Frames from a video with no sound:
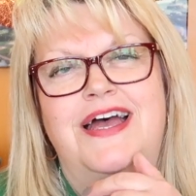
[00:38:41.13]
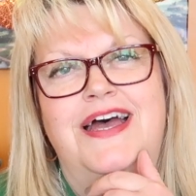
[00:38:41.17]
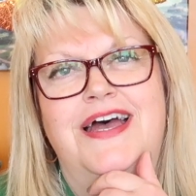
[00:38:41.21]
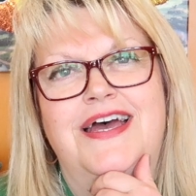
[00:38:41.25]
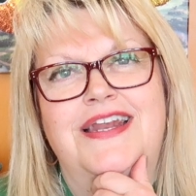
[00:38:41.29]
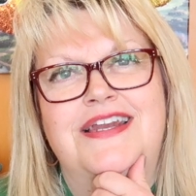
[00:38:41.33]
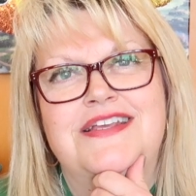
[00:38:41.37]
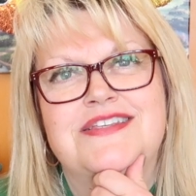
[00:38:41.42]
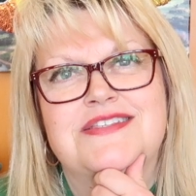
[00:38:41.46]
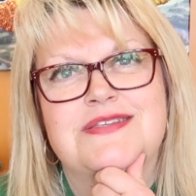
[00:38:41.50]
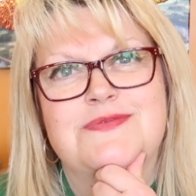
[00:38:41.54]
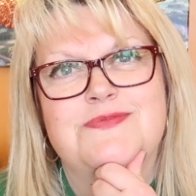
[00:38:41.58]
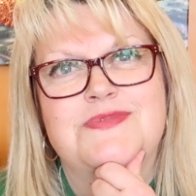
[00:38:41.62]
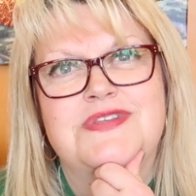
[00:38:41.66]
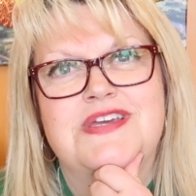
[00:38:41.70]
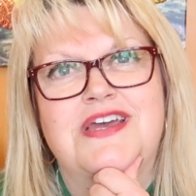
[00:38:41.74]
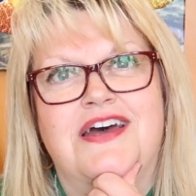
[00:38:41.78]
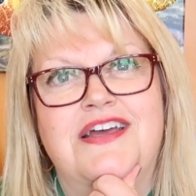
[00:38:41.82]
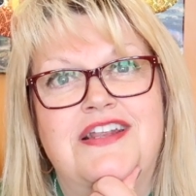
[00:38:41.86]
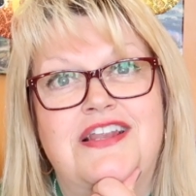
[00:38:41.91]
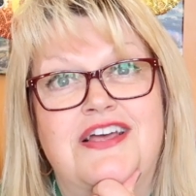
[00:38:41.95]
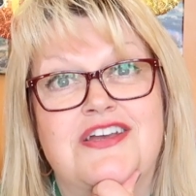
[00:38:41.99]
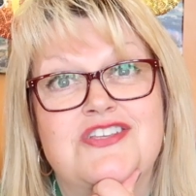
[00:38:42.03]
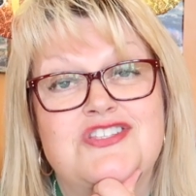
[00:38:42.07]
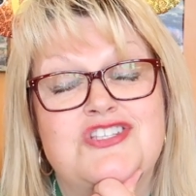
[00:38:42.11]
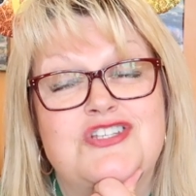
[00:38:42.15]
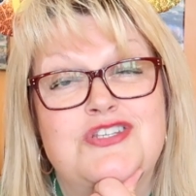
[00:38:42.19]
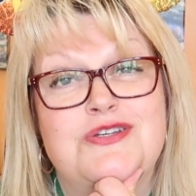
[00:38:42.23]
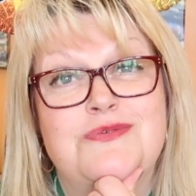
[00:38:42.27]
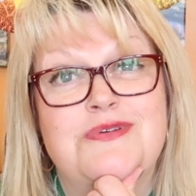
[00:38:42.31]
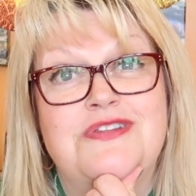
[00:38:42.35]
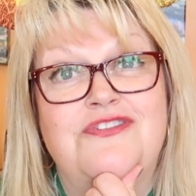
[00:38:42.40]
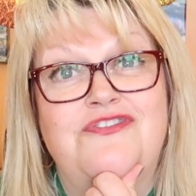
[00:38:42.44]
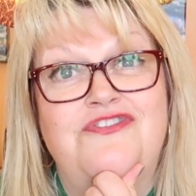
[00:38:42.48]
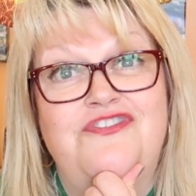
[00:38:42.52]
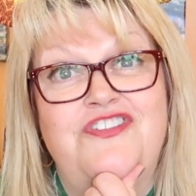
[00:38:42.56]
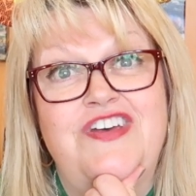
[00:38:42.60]
And it's something I'd like to do
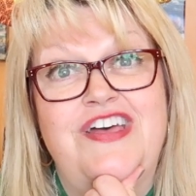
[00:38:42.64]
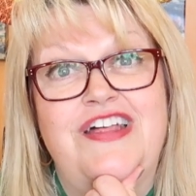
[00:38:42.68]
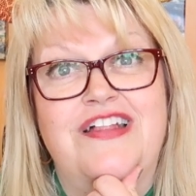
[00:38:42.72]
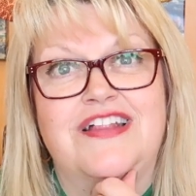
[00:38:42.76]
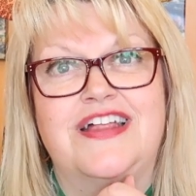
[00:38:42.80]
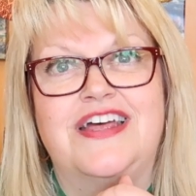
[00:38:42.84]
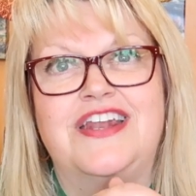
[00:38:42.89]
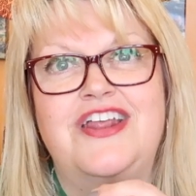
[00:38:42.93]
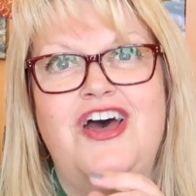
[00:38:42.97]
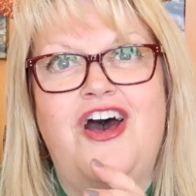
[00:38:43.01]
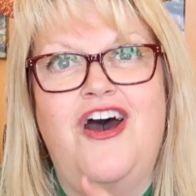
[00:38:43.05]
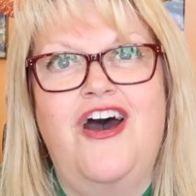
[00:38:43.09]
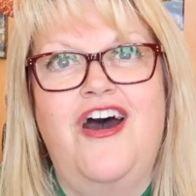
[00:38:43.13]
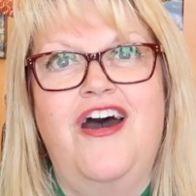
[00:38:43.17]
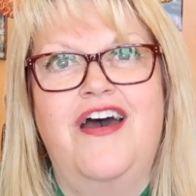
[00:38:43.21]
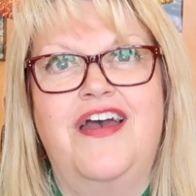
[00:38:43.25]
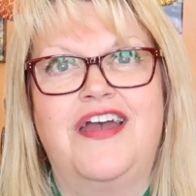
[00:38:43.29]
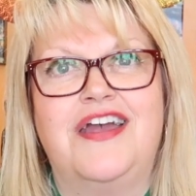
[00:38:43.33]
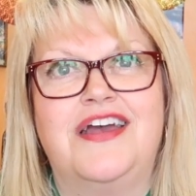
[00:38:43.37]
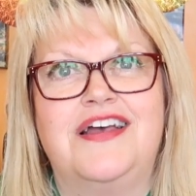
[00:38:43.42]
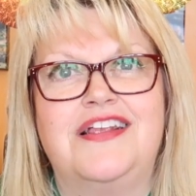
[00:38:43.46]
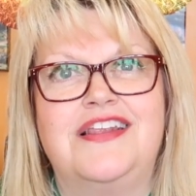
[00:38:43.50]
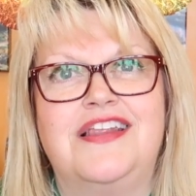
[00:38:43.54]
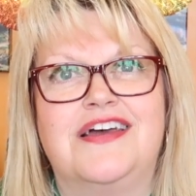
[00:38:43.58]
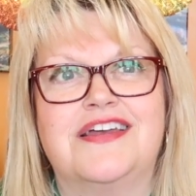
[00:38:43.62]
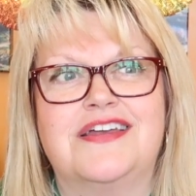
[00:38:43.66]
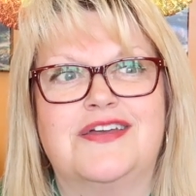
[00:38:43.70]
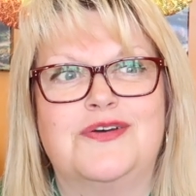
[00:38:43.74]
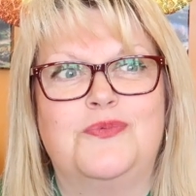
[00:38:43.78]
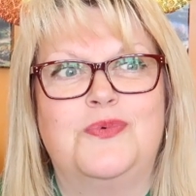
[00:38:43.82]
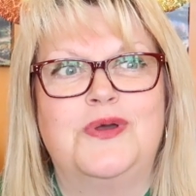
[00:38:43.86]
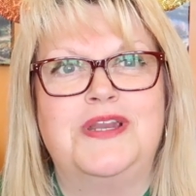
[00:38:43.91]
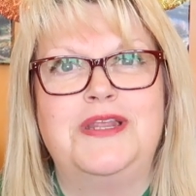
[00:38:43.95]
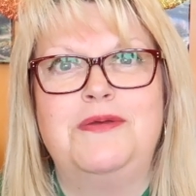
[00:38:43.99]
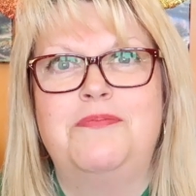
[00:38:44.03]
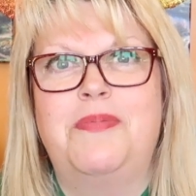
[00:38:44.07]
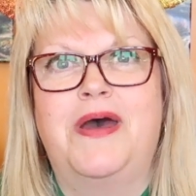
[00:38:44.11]
with Phil and hire like a
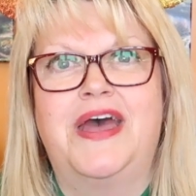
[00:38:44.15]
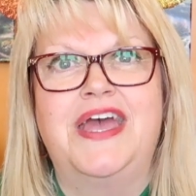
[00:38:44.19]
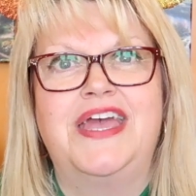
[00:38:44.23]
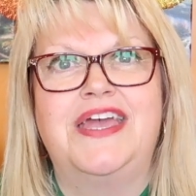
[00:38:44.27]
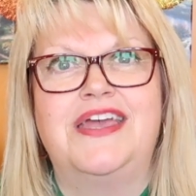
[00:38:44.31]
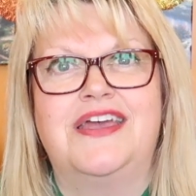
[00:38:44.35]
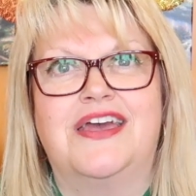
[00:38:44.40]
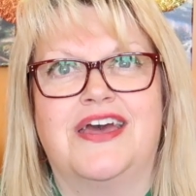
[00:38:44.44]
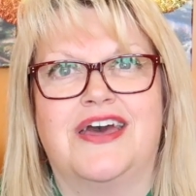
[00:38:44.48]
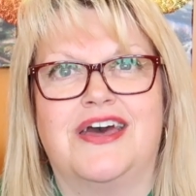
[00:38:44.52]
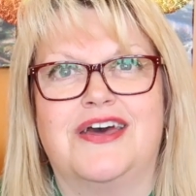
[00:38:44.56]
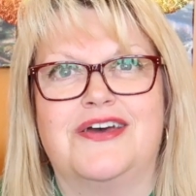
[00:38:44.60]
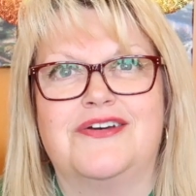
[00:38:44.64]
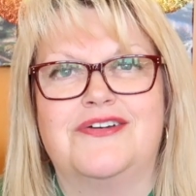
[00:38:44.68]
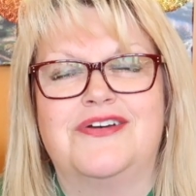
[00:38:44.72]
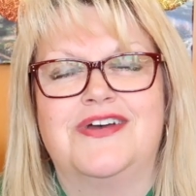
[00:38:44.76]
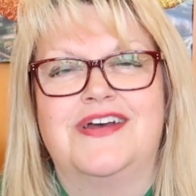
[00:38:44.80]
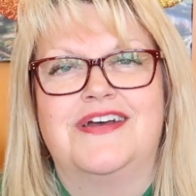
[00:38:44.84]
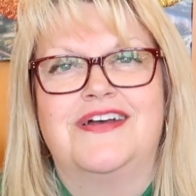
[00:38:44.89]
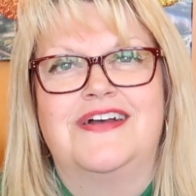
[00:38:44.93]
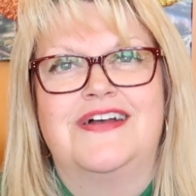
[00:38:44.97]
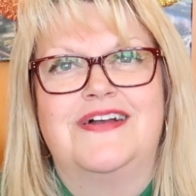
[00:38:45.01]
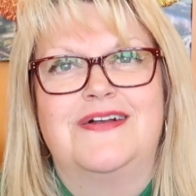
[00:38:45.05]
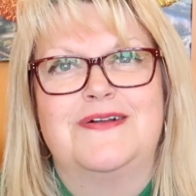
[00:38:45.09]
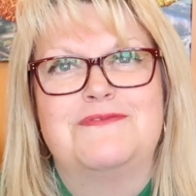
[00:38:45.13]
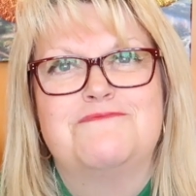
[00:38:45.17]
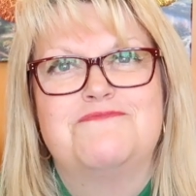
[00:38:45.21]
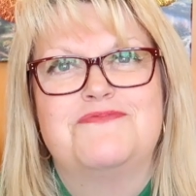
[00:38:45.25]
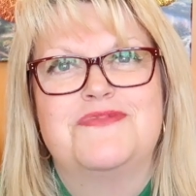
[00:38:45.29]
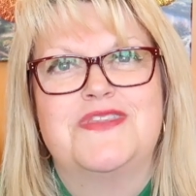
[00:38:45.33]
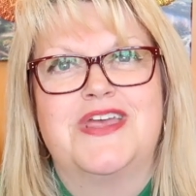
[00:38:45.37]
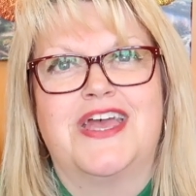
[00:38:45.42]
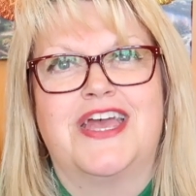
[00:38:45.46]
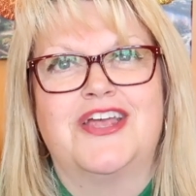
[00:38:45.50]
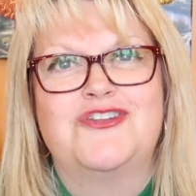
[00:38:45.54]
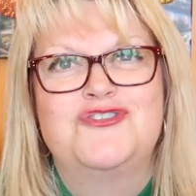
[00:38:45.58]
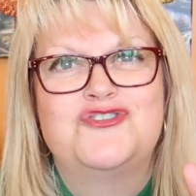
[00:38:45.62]
Winnebago
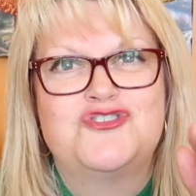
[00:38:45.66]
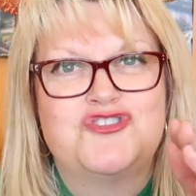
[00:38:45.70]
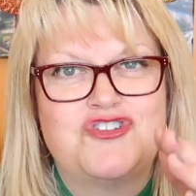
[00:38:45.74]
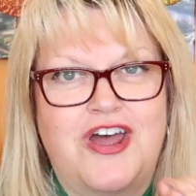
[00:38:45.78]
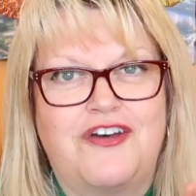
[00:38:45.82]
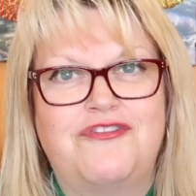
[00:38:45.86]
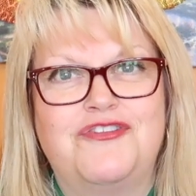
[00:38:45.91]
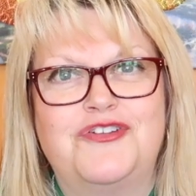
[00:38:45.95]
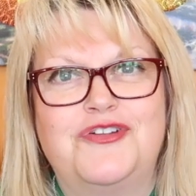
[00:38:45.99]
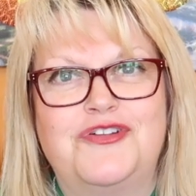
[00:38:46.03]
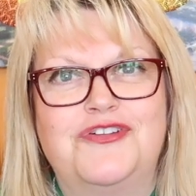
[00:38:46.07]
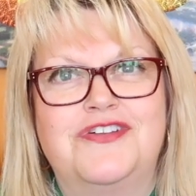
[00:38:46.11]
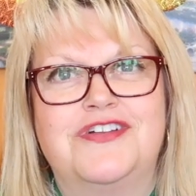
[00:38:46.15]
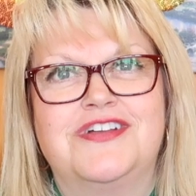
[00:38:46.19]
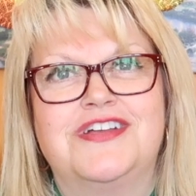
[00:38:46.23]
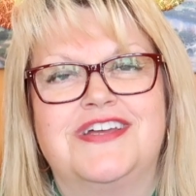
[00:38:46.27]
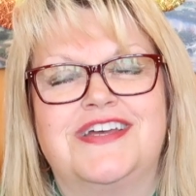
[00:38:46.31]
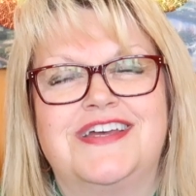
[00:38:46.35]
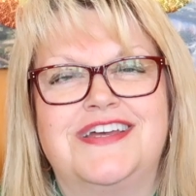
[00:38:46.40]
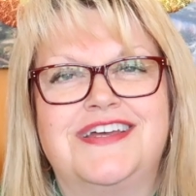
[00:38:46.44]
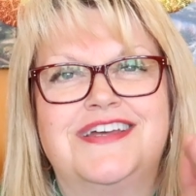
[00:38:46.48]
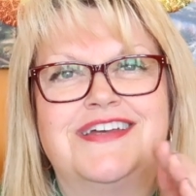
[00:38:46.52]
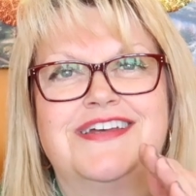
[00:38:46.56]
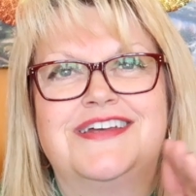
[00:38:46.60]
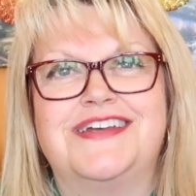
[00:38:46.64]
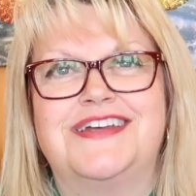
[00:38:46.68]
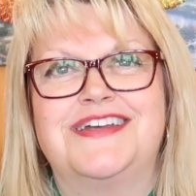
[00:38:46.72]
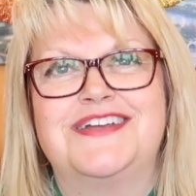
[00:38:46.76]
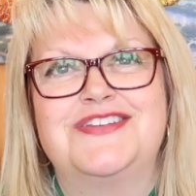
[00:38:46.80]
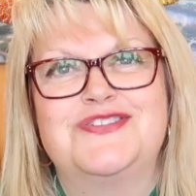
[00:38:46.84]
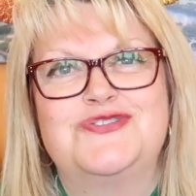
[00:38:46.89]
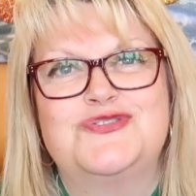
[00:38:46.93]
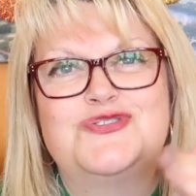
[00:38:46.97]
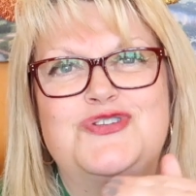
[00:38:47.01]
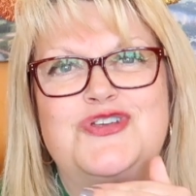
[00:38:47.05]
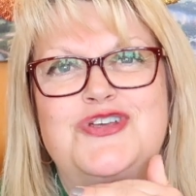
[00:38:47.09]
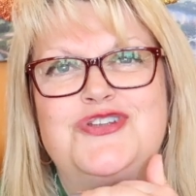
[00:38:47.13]
and travel
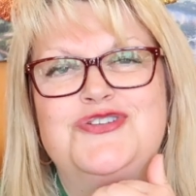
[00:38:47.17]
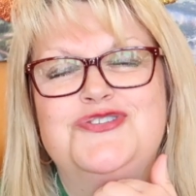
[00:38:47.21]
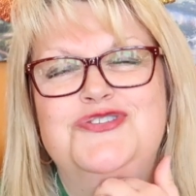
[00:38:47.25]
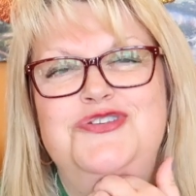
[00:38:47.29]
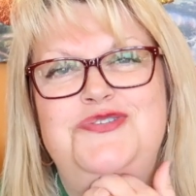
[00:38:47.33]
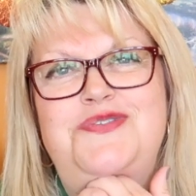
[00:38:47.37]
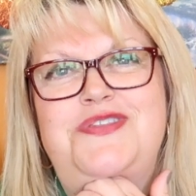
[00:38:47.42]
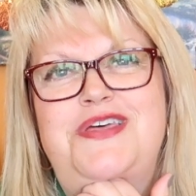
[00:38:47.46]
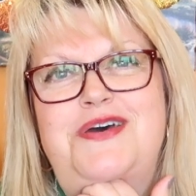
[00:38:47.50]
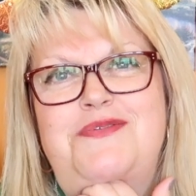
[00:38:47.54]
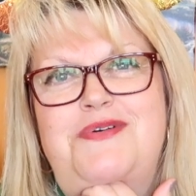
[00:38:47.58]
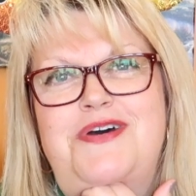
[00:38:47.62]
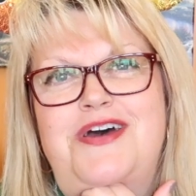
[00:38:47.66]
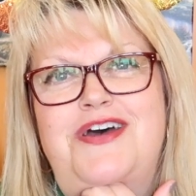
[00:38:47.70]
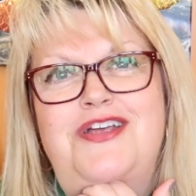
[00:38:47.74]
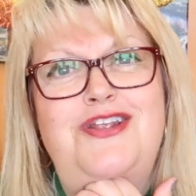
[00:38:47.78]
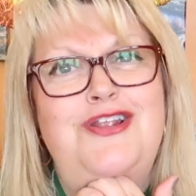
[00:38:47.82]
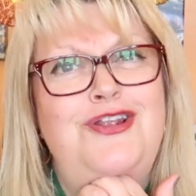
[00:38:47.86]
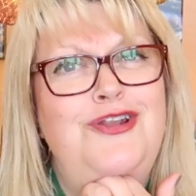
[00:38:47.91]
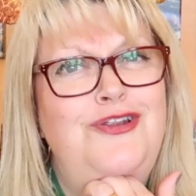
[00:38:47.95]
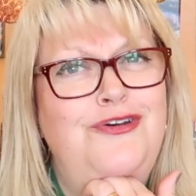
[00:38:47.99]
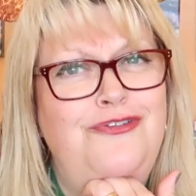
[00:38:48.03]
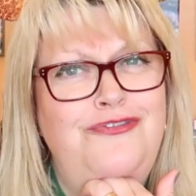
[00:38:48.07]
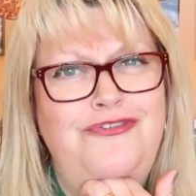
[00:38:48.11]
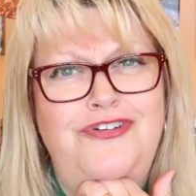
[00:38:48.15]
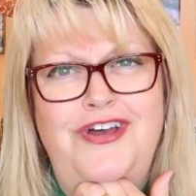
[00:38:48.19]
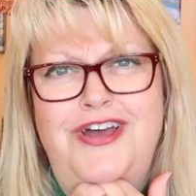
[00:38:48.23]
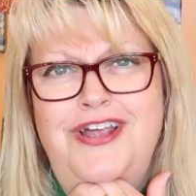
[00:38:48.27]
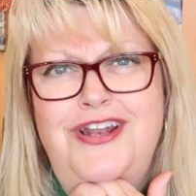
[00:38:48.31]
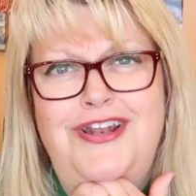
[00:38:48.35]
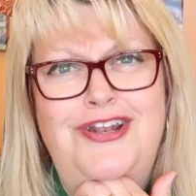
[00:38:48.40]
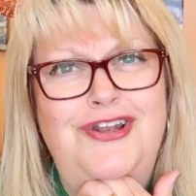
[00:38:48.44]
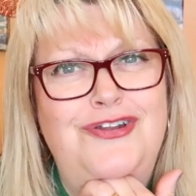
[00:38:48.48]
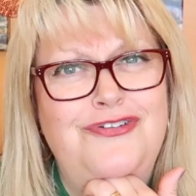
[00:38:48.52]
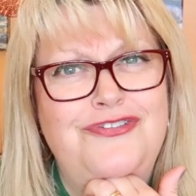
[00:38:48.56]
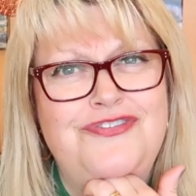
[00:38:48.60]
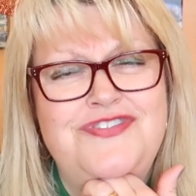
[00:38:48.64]
and do that. I'd
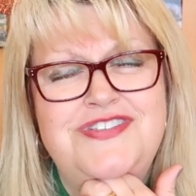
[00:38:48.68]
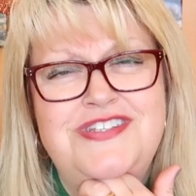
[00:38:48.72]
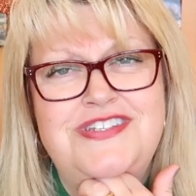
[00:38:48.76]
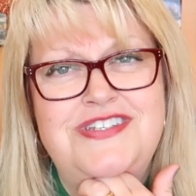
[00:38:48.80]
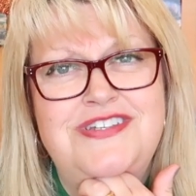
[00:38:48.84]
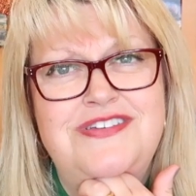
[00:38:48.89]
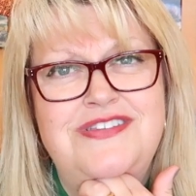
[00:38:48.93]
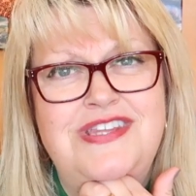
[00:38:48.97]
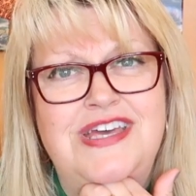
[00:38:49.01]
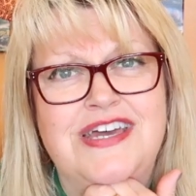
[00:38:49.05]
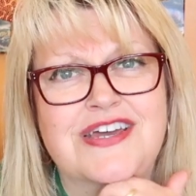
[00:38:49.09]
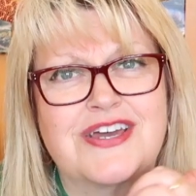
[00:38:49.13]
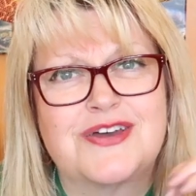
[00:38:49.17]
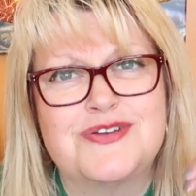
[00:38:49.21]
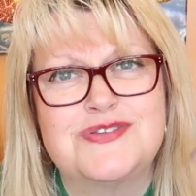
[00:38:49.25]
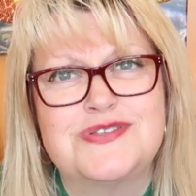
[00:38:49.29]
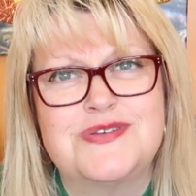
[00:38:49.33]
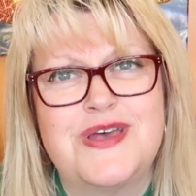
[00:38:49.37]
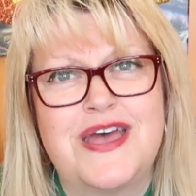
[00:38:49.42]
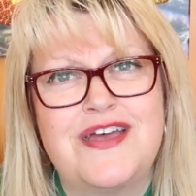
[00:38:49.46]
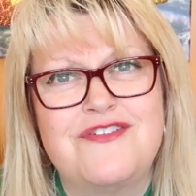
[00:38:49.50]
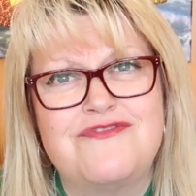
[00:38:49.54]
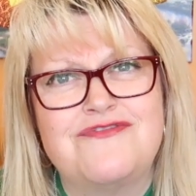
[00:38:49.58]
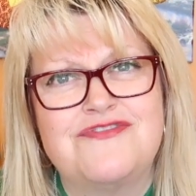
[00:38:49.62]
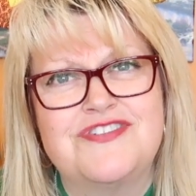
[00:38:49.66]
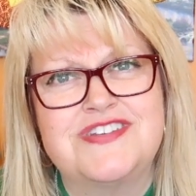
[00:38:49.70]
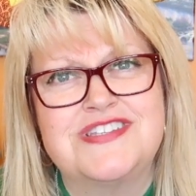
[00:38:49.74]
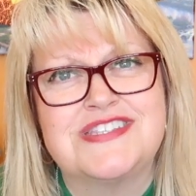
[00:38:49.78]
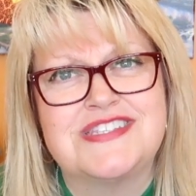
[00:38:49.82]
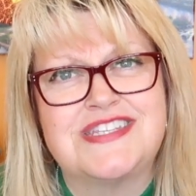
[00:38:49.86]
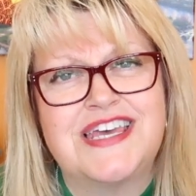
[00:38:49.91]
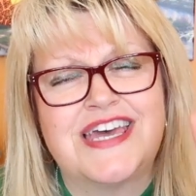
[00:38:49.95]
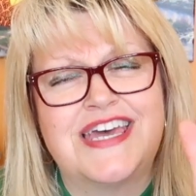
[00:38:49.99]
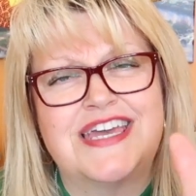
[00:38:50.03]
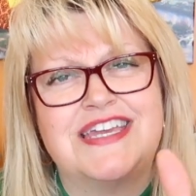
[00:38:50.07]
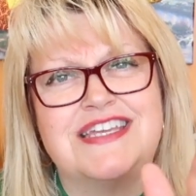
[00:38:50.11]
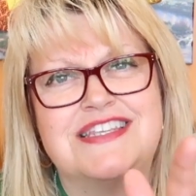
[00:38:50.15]
love to do that. Go to every
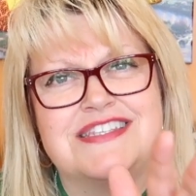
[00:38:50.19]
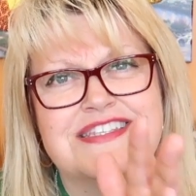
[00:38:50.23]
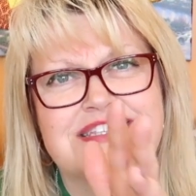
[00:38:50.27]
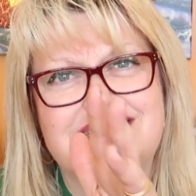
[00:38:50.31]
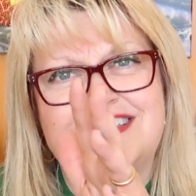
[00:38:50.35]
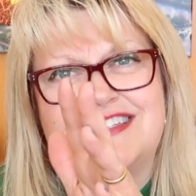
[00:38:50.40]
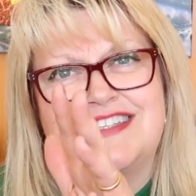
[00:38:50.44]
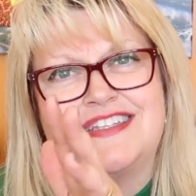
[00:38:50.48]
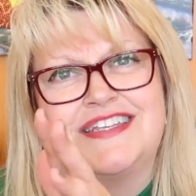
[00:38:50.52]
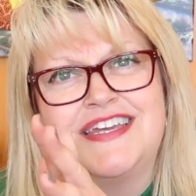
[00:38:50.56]
state